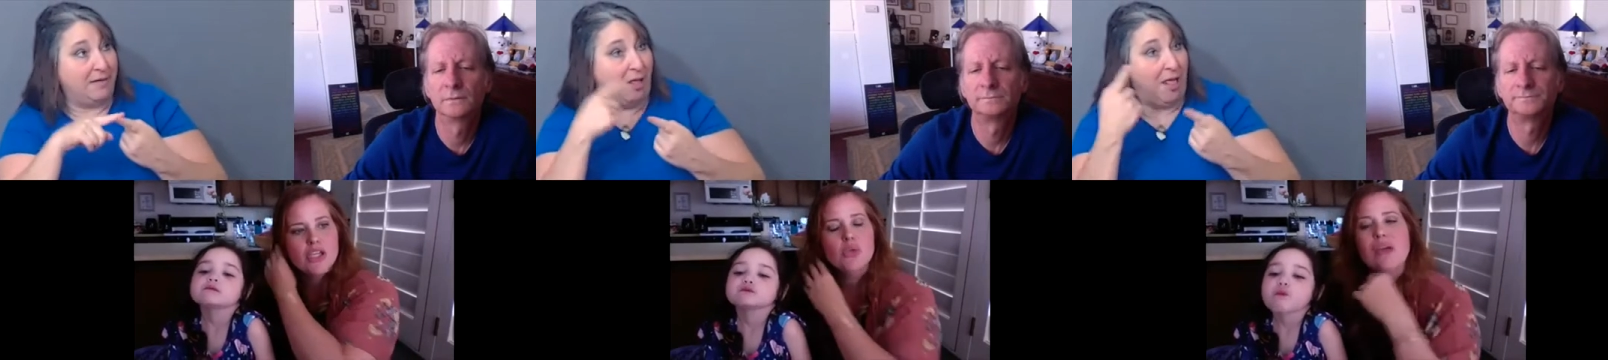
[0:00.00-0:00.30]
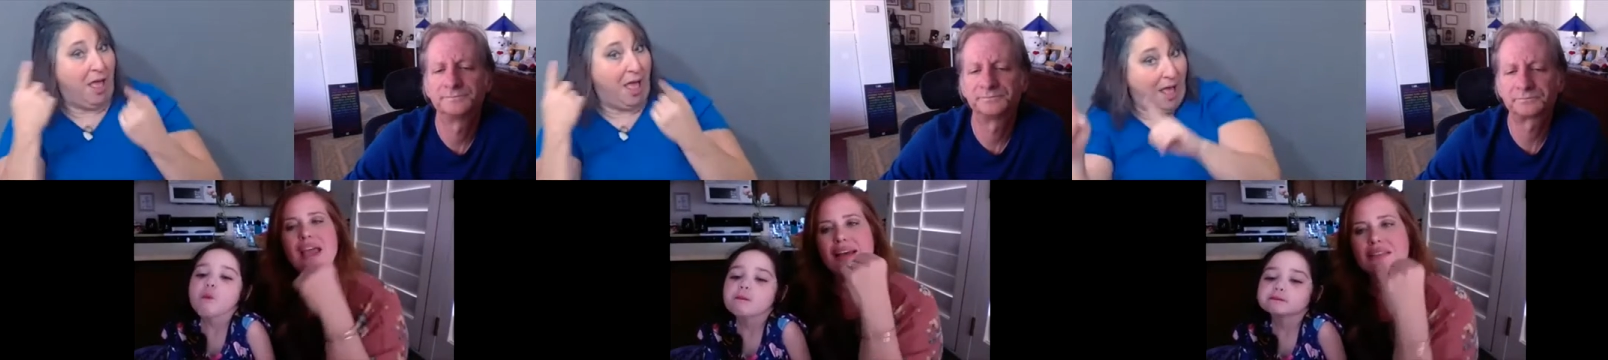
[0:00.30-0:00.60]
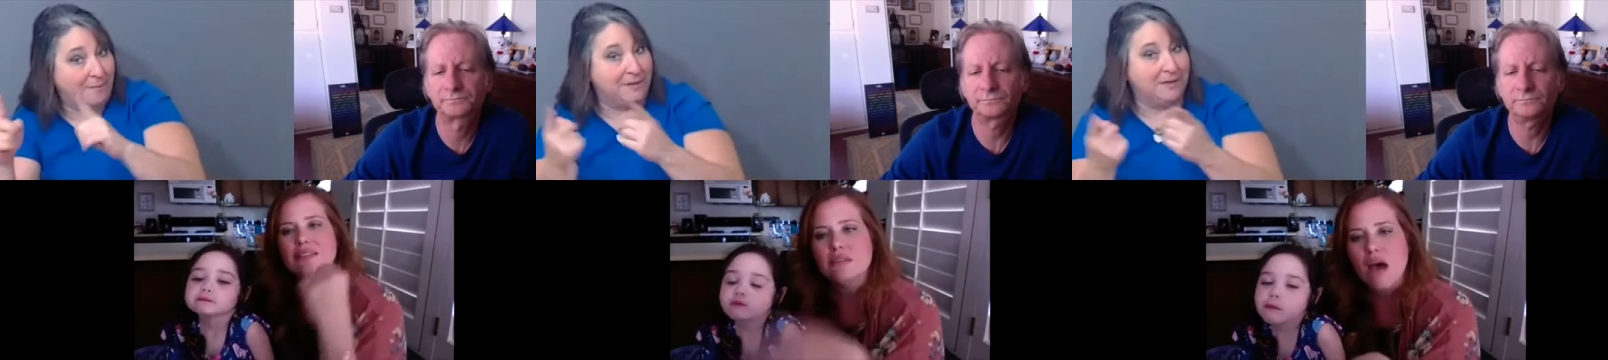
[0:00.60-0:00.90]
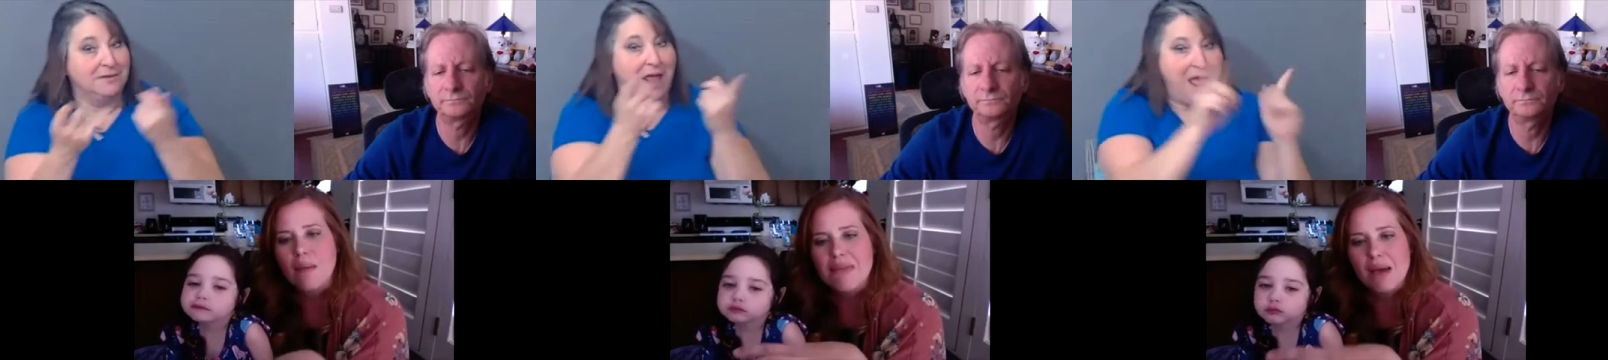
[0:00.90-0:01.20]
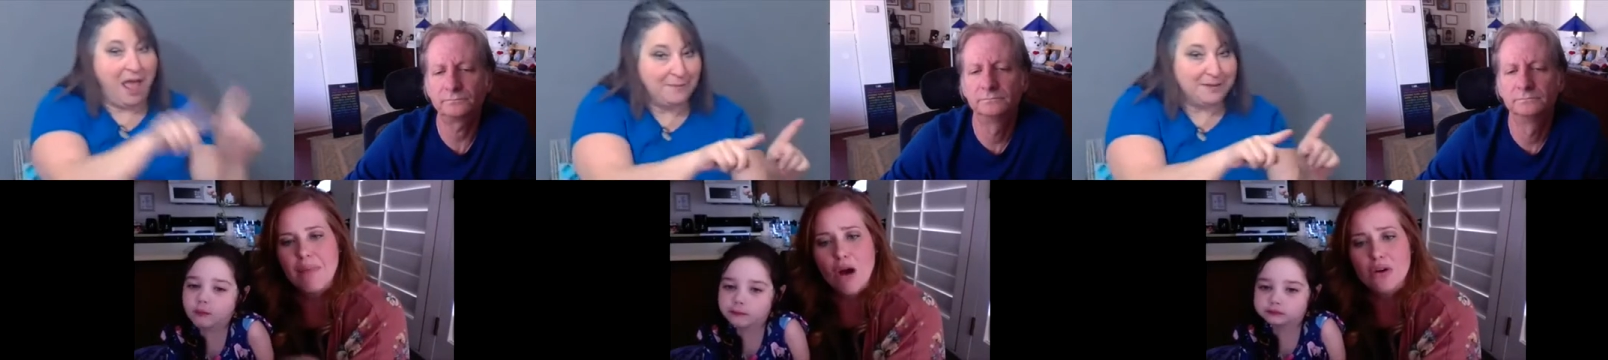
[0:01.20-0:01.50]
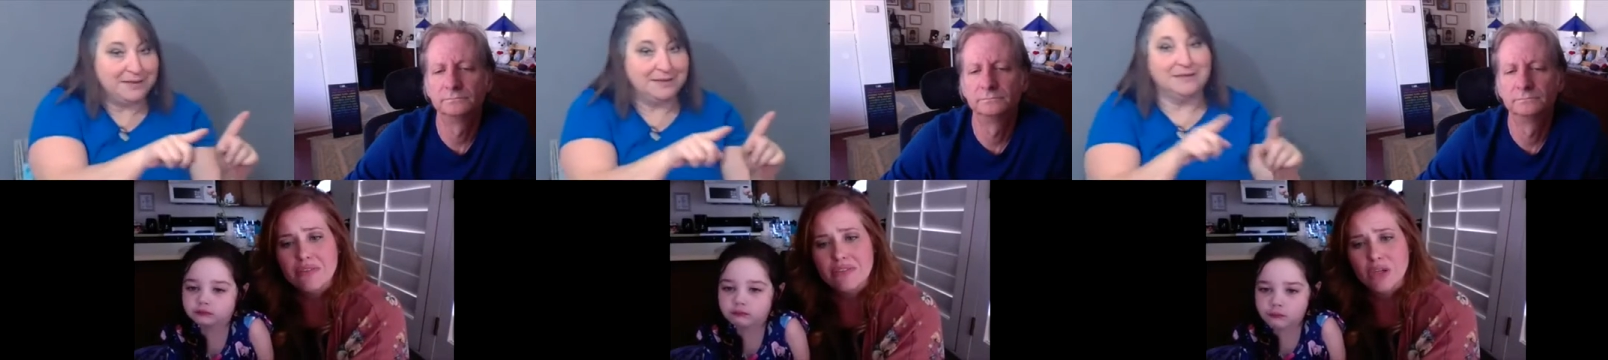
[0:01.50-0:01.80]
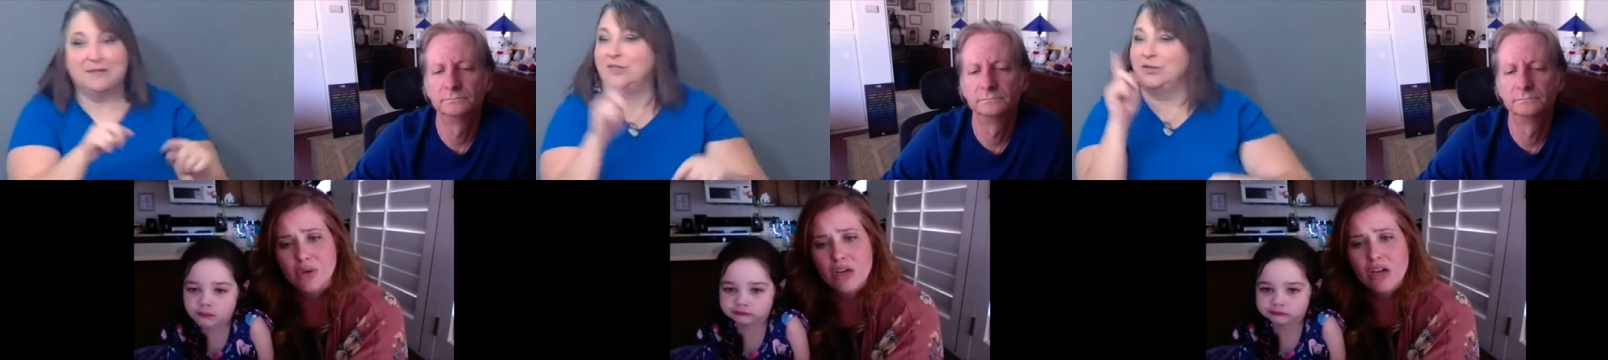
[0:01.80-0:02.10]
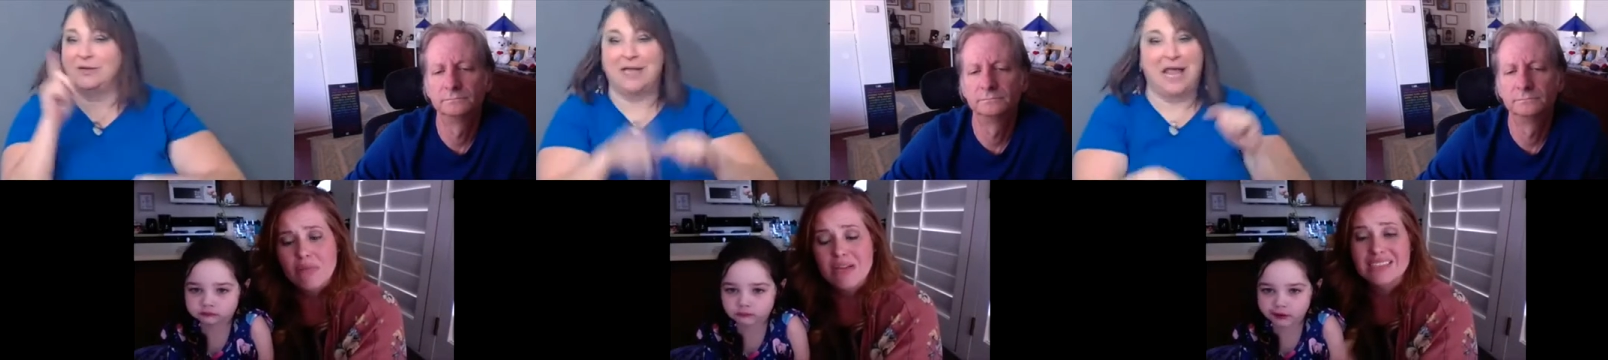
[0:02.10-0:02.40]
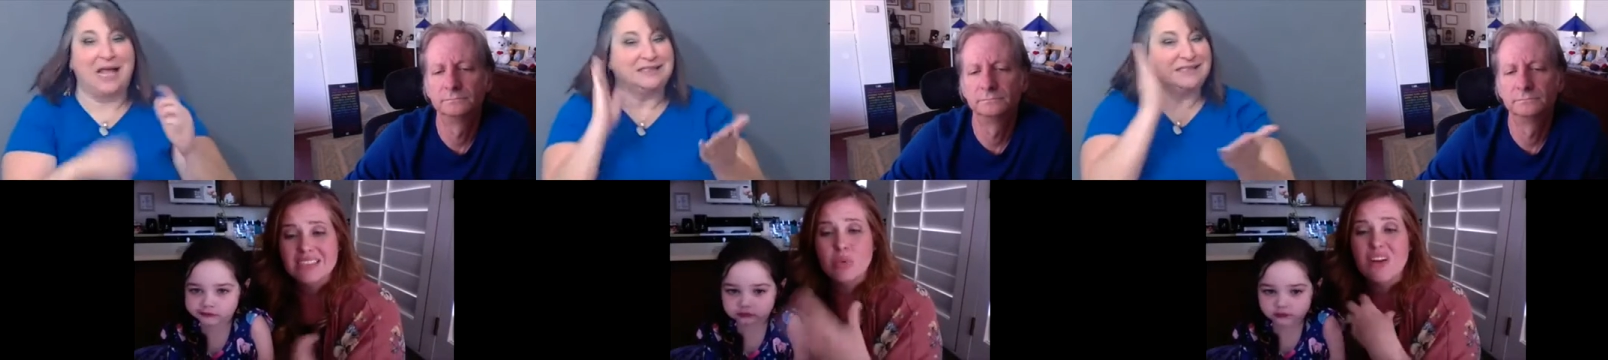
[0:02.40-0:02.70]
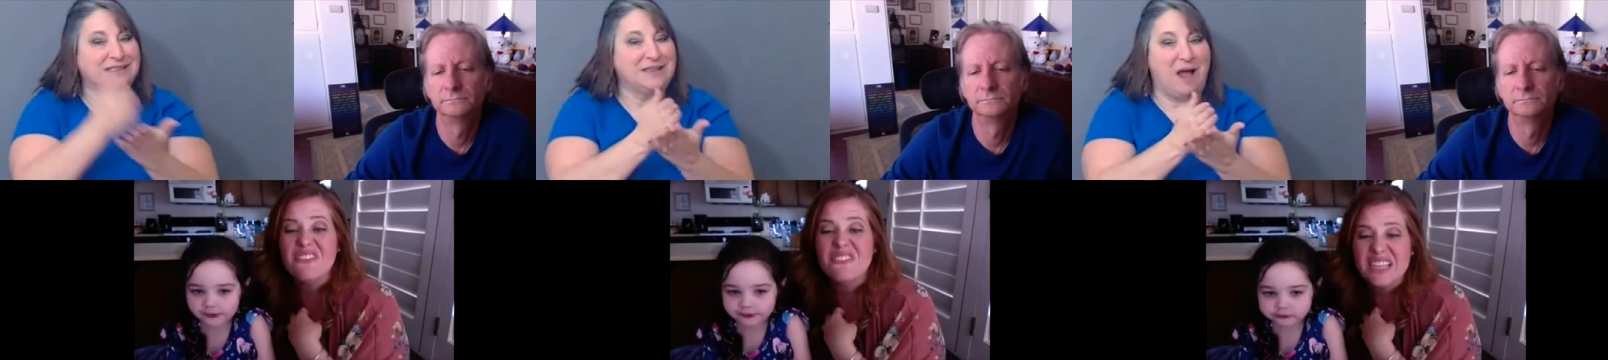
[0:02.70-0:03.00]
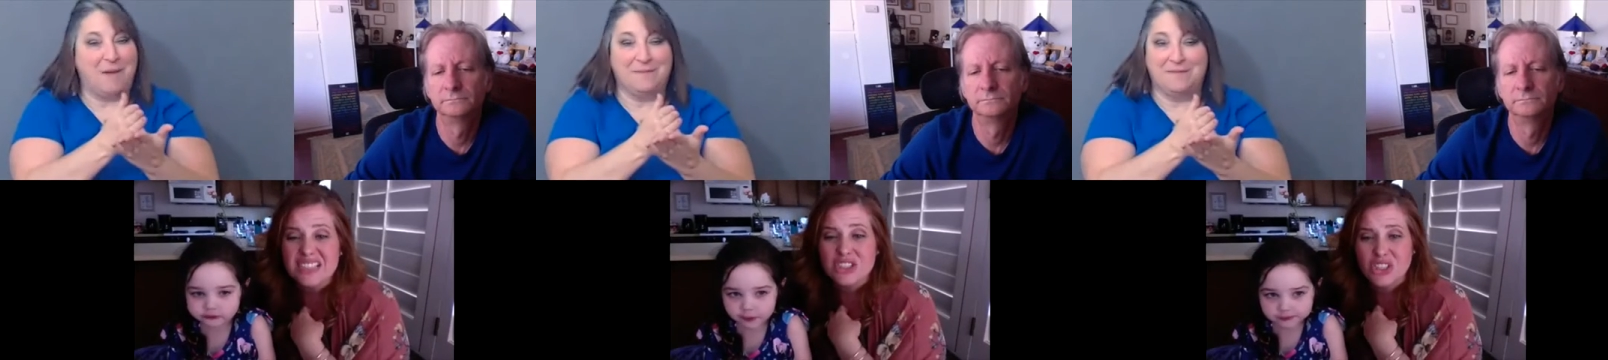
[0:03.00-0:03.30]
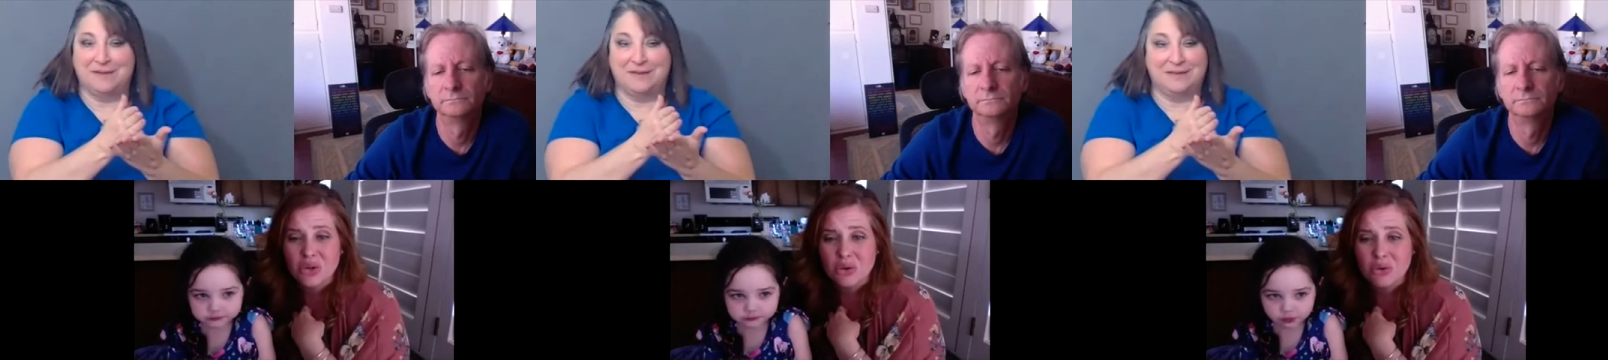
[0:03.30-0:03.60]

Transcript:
Speaker 1: you can't stop that part of you because it's what feeds you.